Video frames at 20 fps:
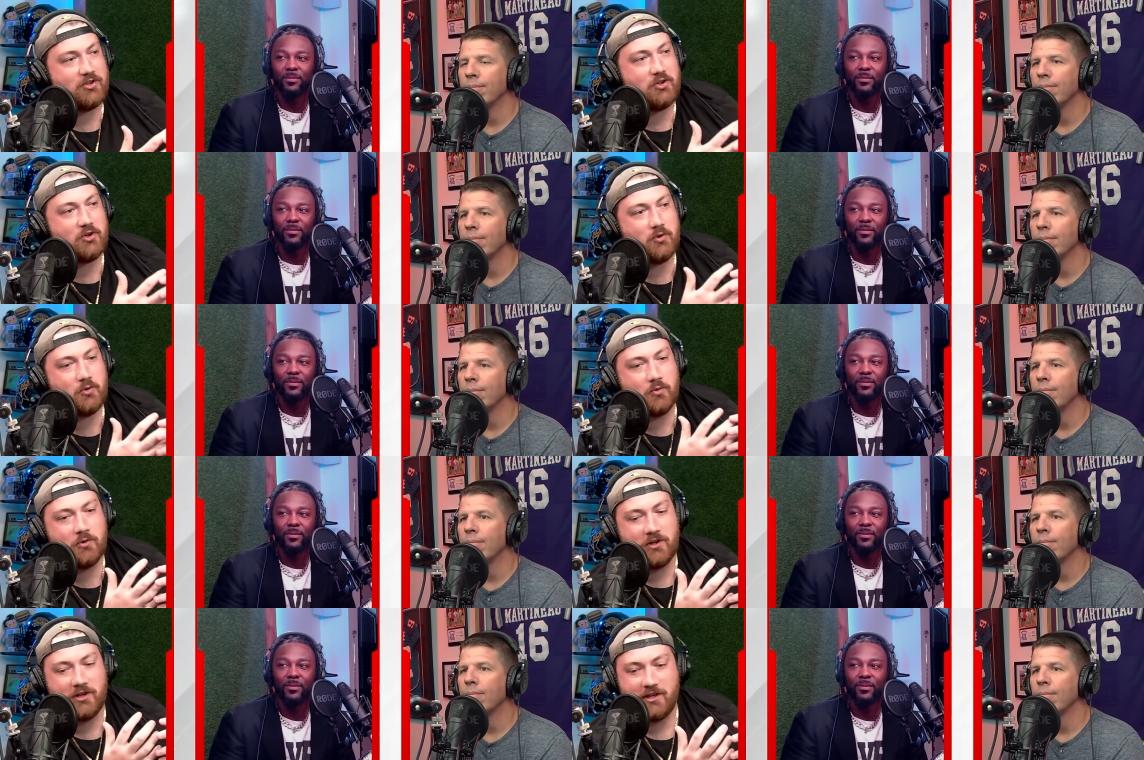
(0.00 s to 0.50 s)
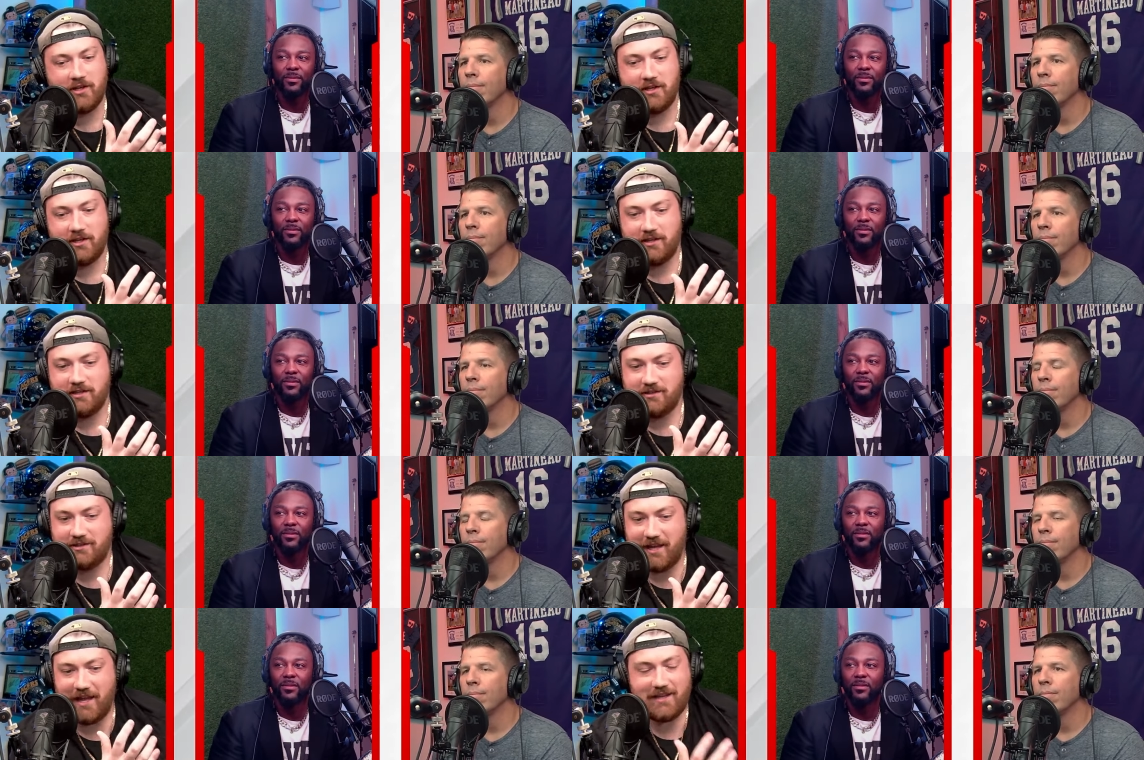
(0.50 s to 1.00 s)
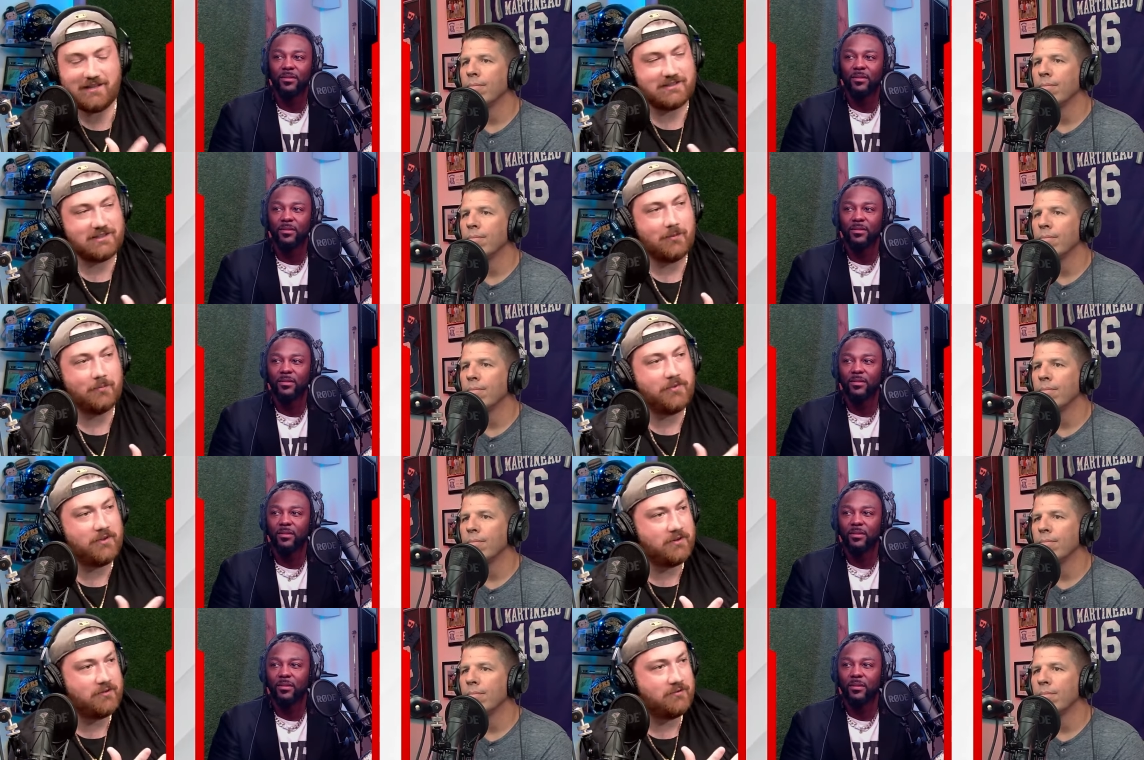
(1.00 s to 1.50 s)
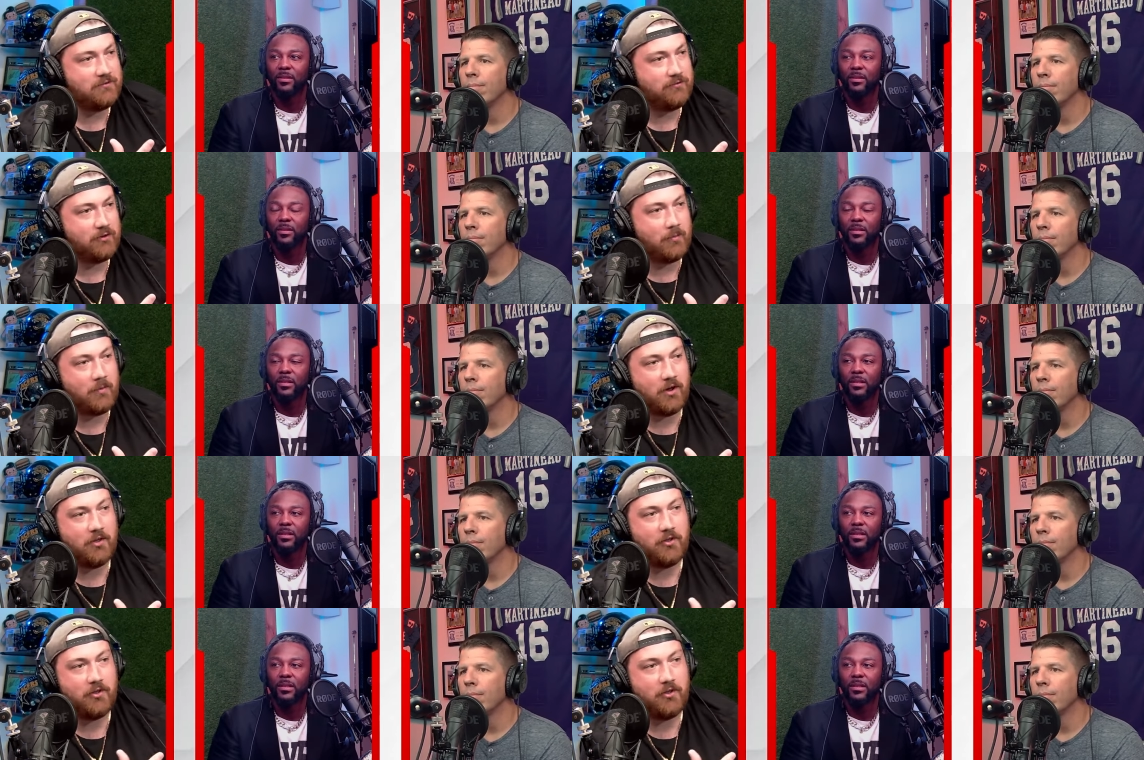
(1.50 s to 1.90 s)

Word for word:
Speaker 1: Do you take something from